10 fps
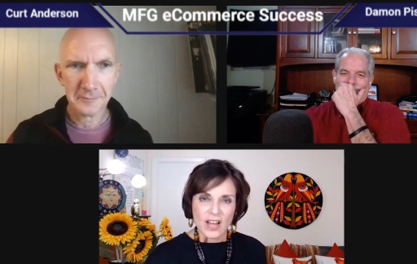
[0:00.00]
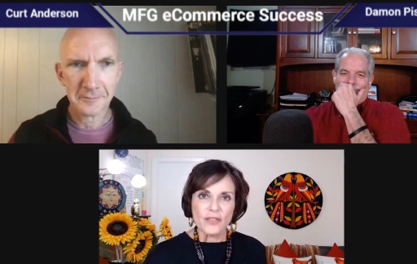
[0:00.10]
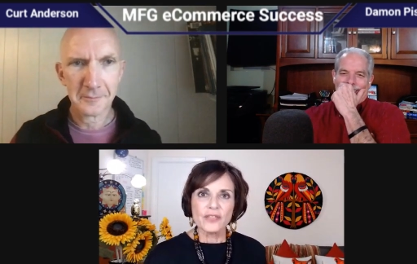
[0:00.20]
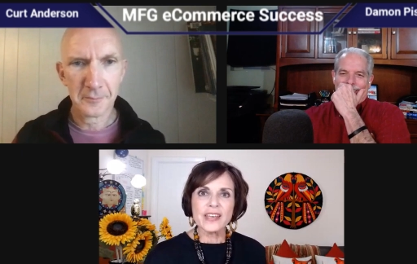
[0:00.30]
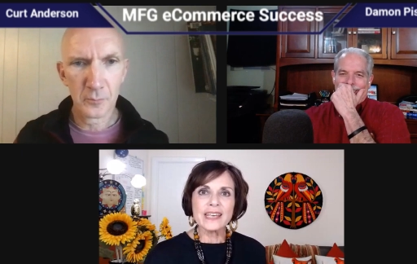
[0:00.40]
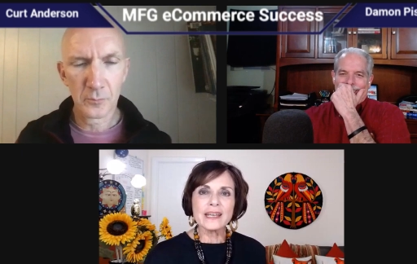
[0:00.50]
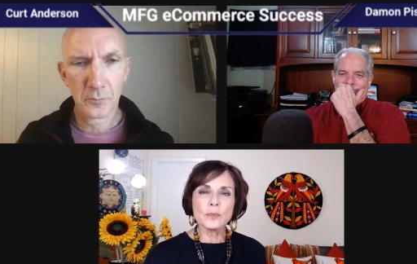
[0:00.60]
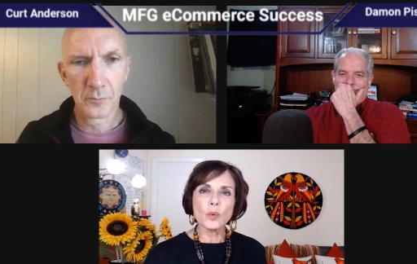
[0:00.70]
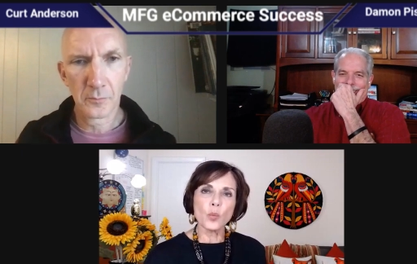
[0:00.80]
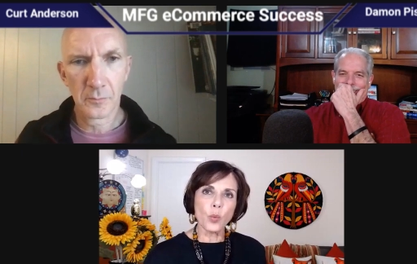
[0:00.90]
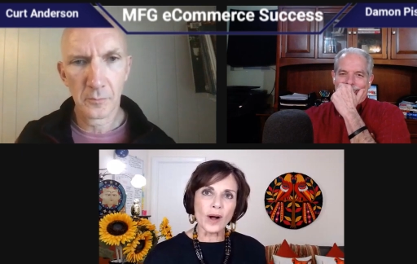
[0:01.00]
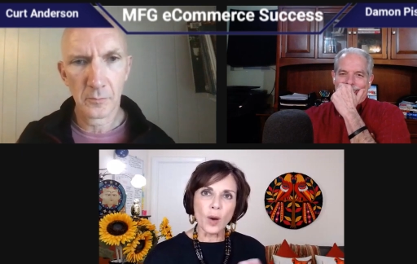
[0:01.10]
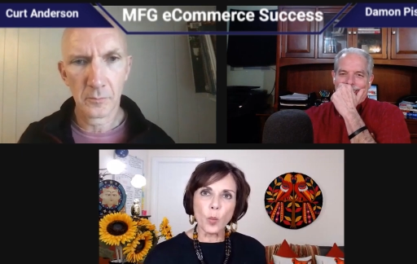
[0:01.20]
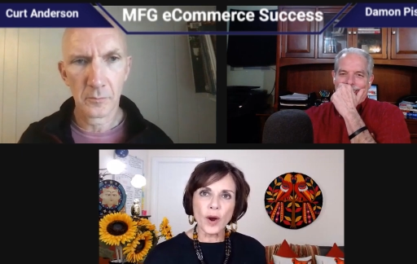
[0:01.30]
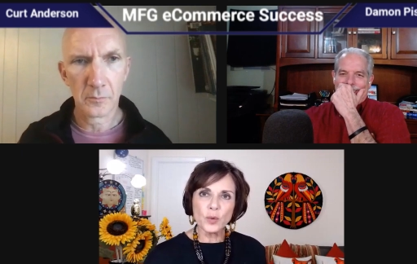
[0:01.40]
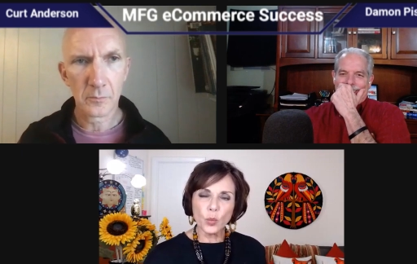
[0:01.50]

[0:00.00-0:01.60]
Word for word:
Speaker 1: The well, when